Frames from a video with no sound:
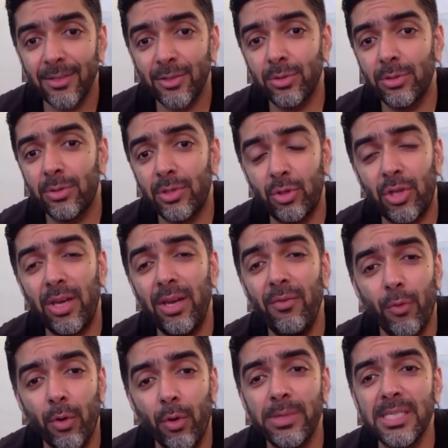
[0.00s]
So
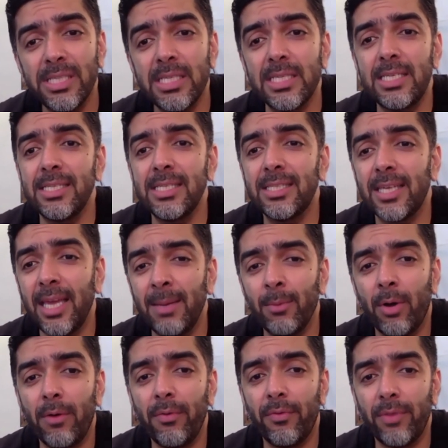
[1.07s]
3, 4 businesses
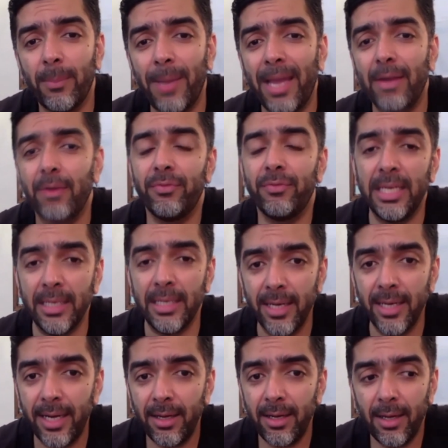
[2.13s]
came off the back of the
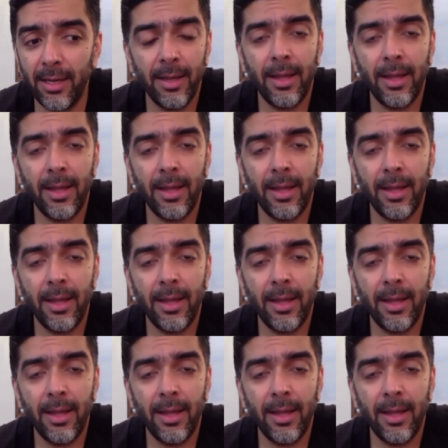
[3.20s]
internet,